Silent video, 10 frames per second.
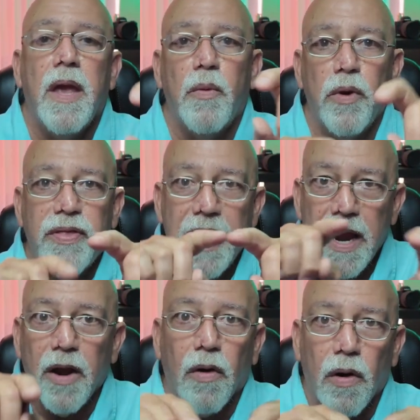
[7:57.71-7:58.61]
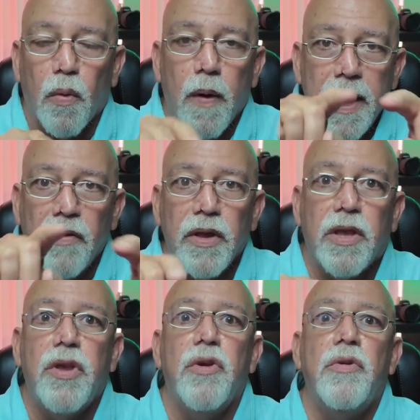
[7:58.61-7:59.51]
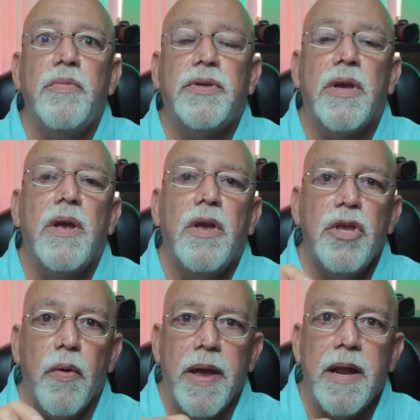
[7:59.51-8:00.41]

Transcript: And with the air around the cubes, you